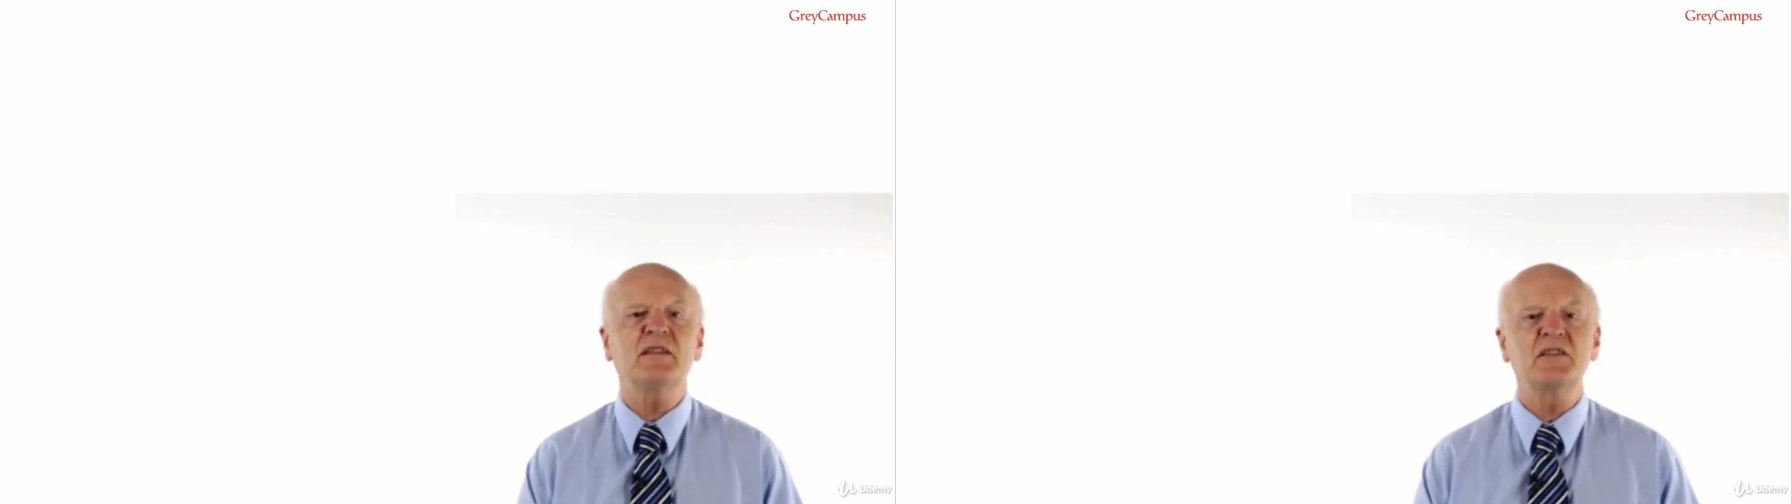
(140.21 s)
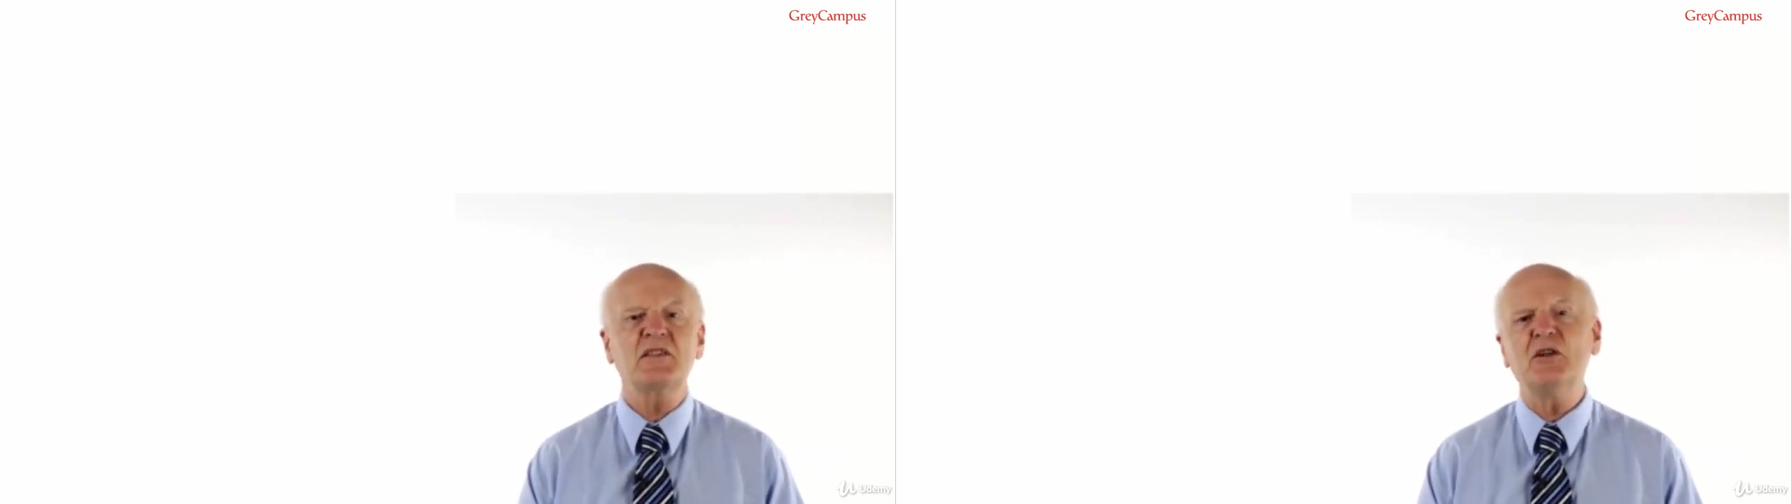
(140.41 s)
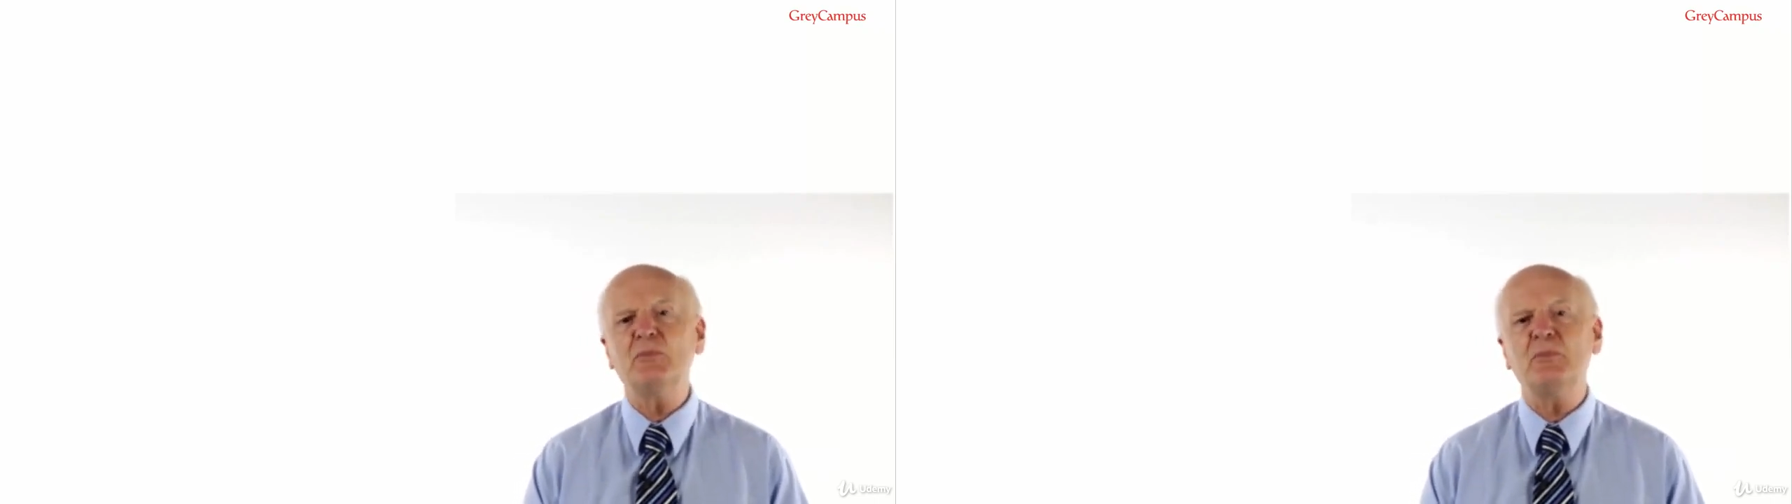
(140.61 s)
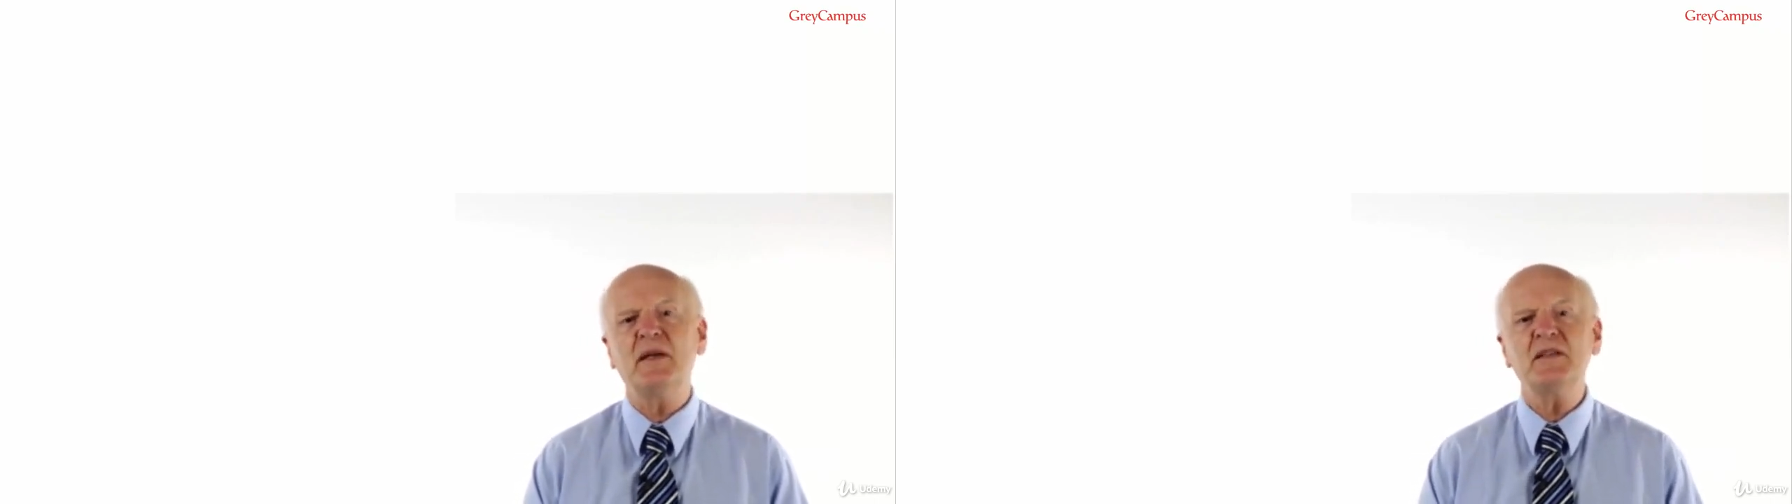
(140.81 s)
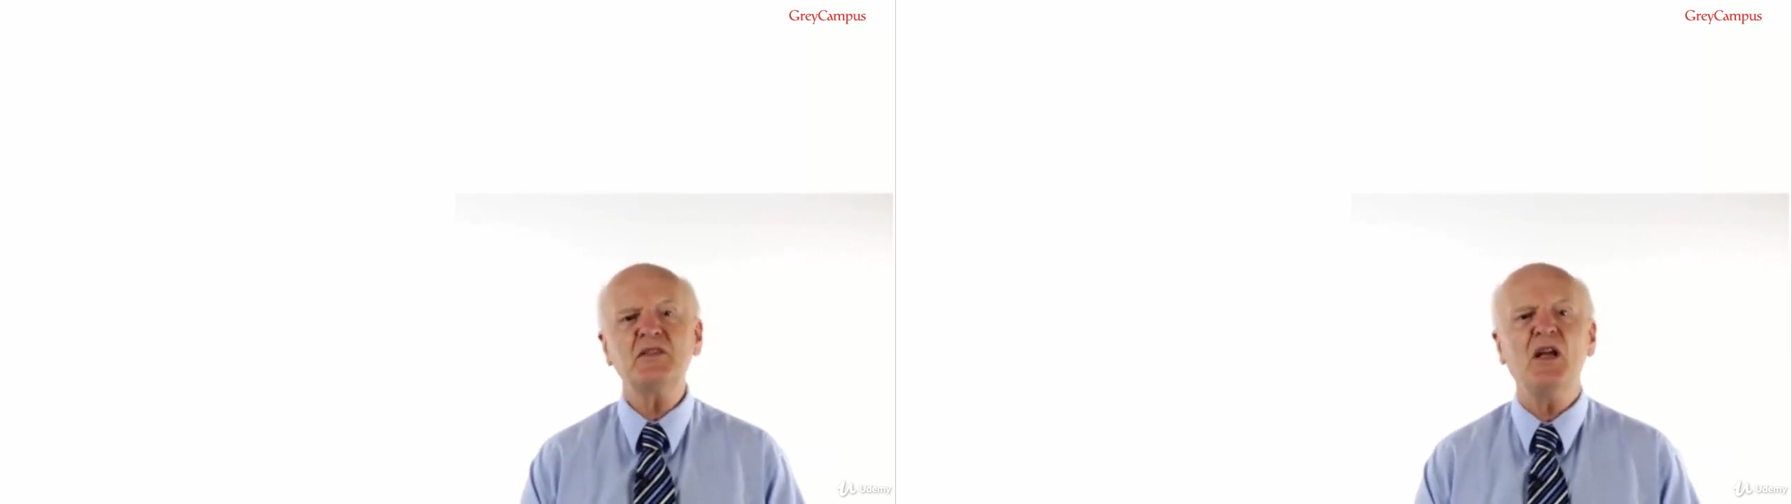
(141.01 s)
the scope
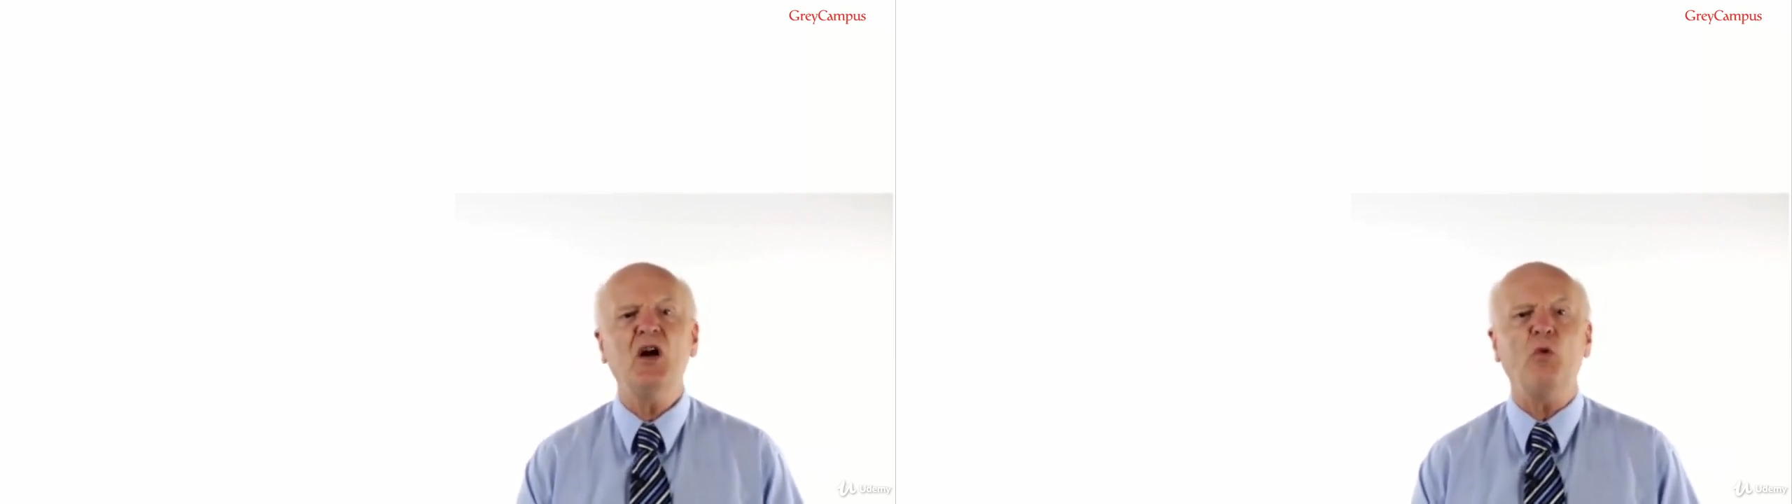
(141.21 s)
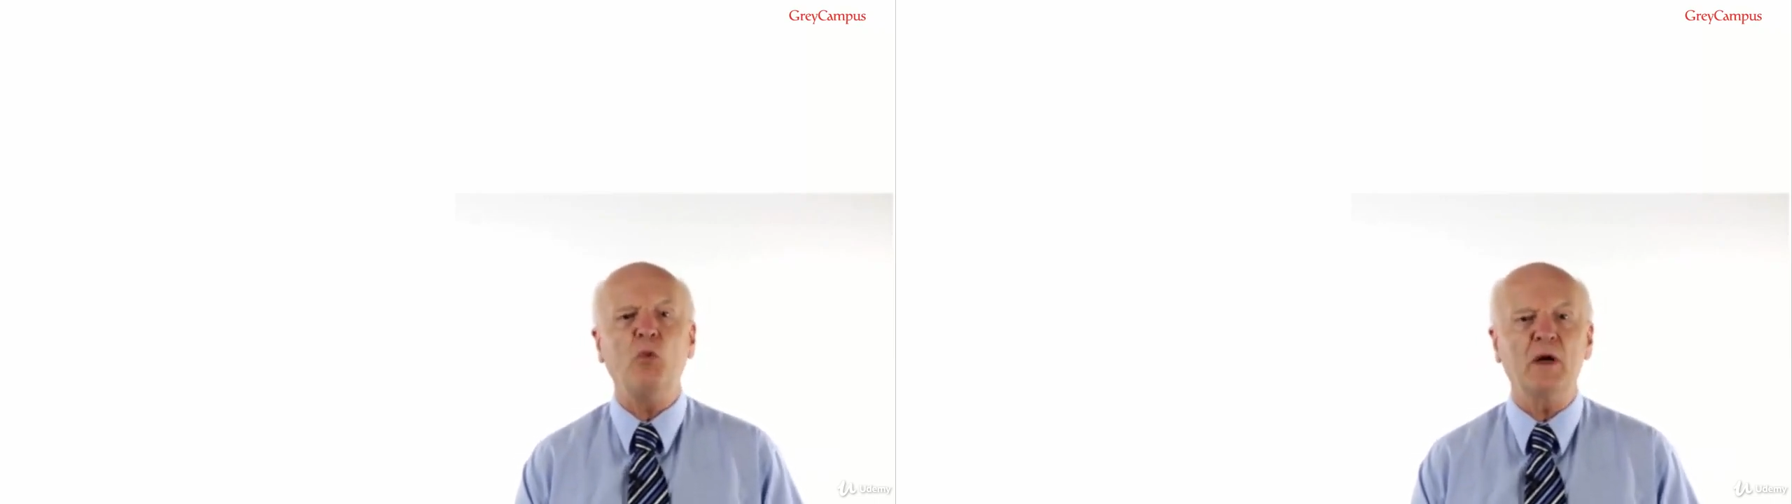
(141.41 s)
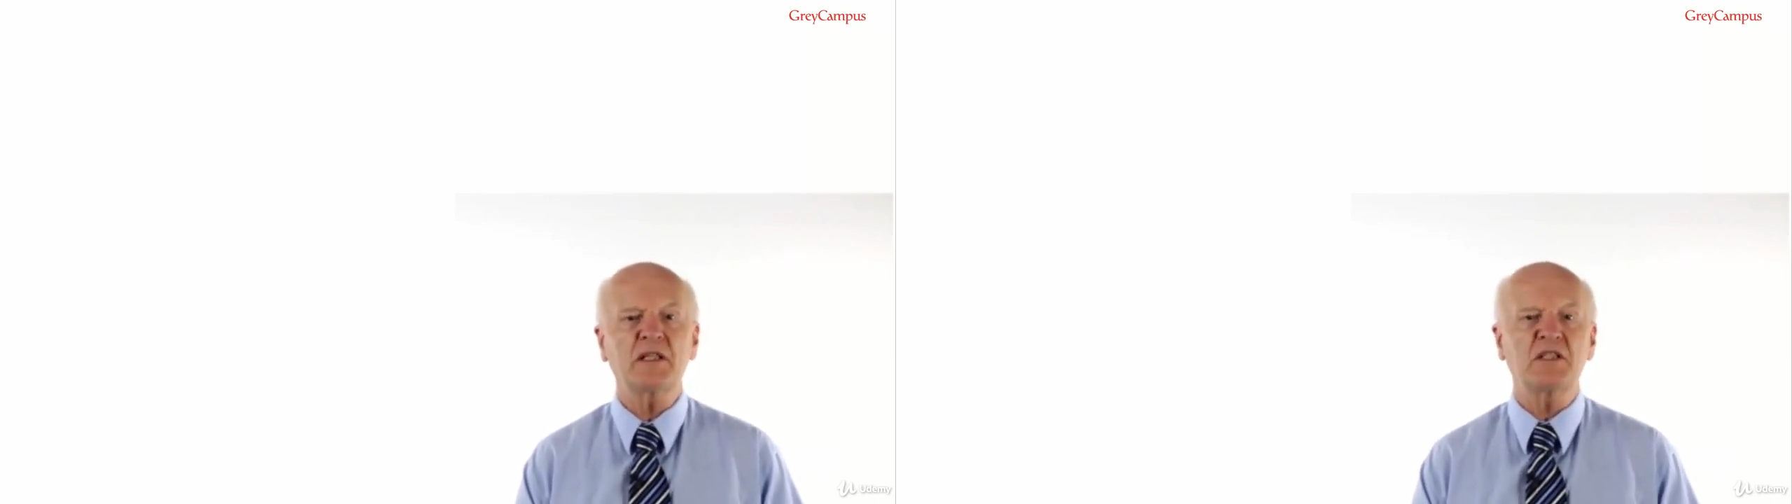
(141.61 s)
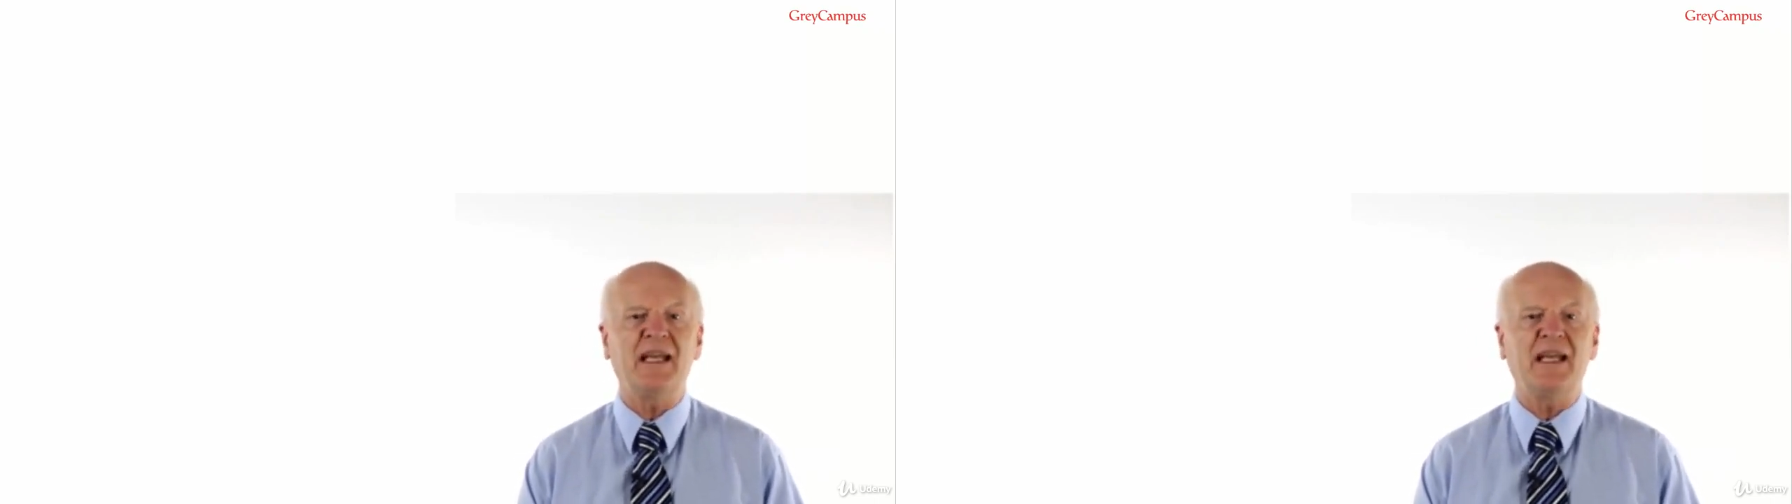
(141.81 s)
means what's